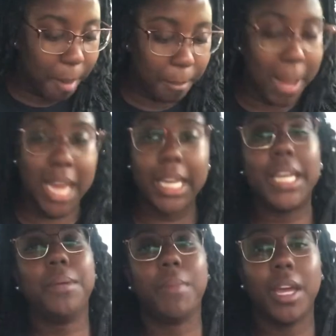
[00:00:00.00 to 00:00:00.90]
my
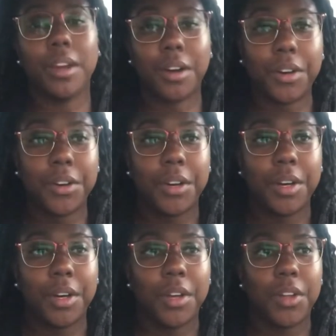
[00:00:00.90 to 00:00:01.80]
email
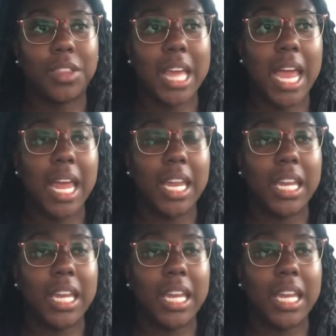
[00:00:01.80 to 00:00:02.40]
that